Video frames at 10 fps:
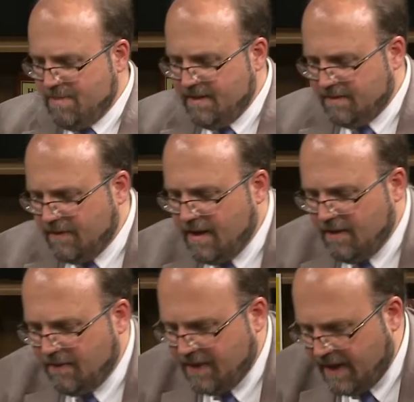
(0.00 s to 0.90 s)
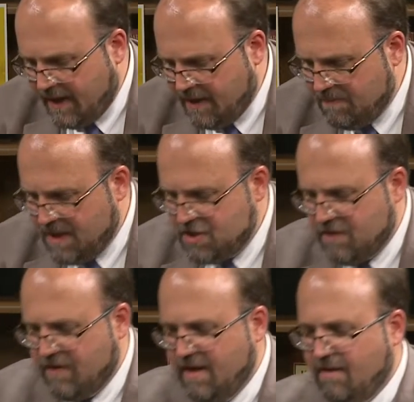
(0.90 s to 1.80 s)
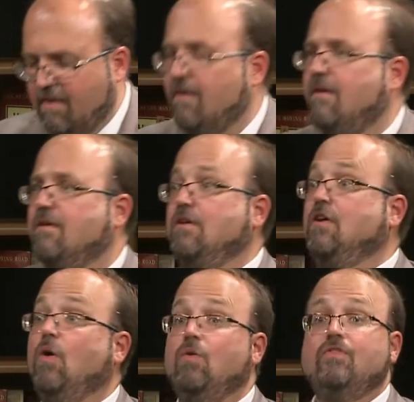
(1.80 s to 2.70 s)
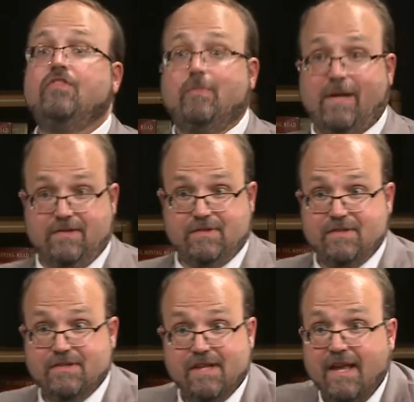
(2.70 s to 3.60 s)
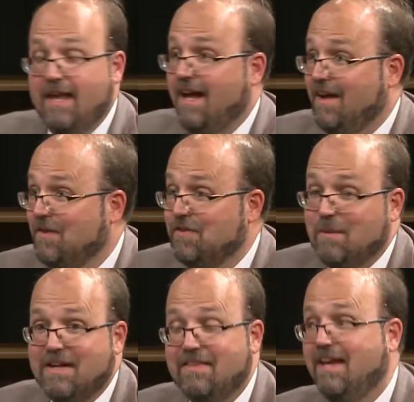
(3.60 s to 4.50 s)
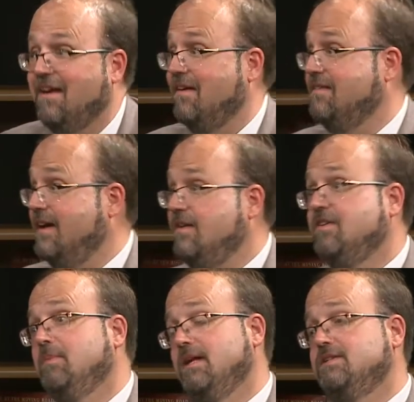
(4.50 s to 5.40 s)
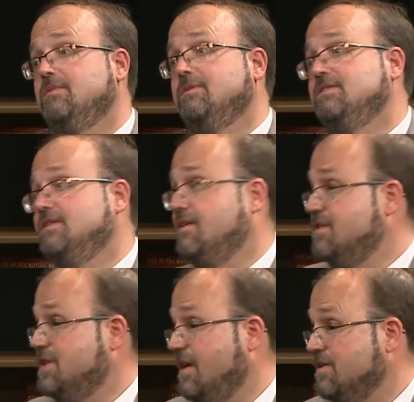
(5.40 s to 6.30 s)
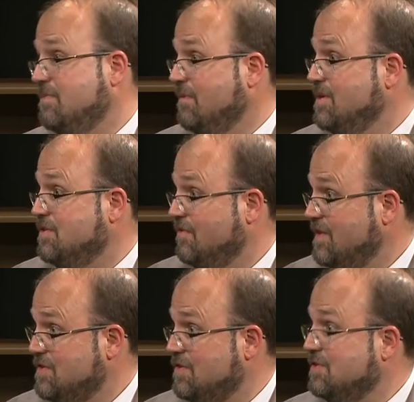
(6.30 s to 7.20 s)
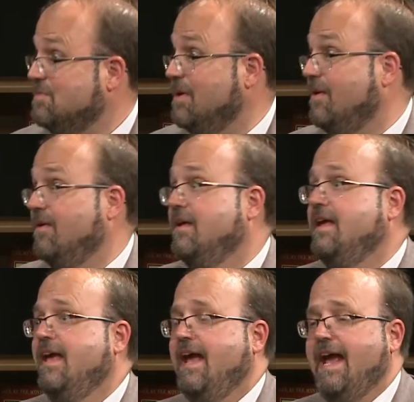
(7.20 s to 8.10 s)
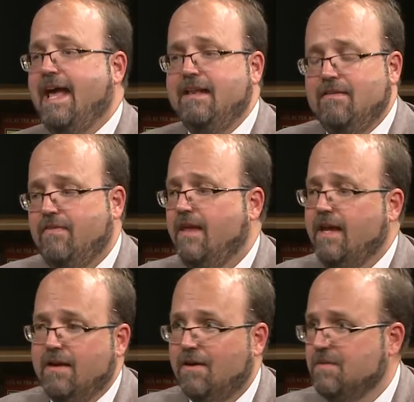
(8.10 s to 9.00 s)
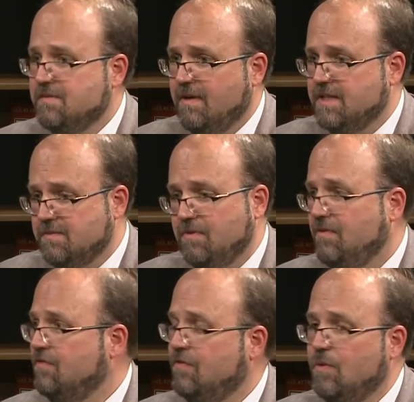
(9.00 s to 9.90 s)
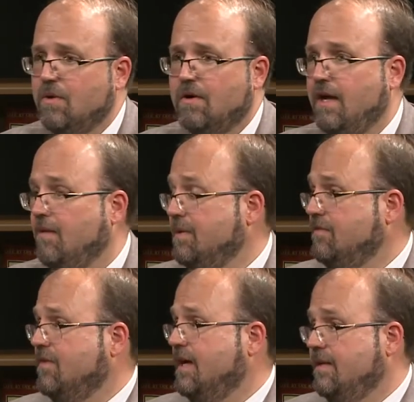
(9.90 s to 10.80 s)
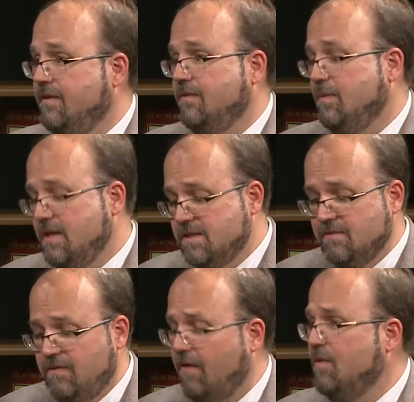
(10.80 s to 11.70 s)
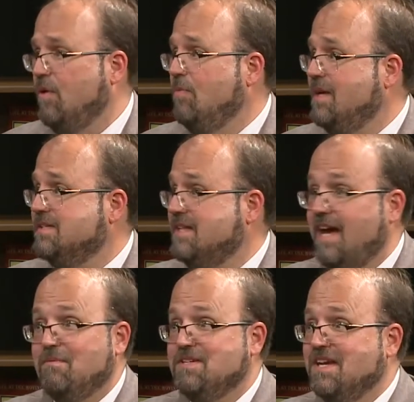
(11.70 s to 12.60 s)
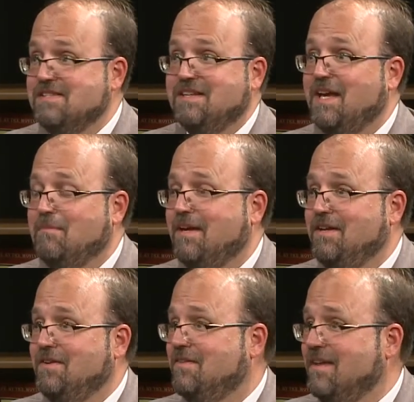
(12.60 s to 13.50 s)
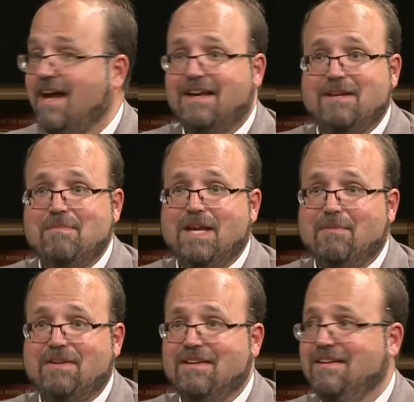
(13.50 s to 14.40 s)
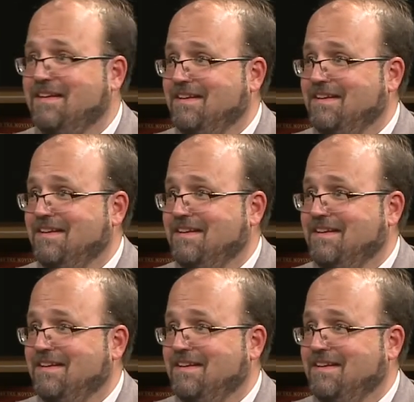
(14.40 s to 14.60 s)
Pinnacle Health and pHFA are our gold sponsors. I also want to thank our title sponsor, which is the Hershey-Harrisburg Regional Visitors Bureau, and they are responsible for helping fund what is a very robust advertising campaign. You're not going to be able to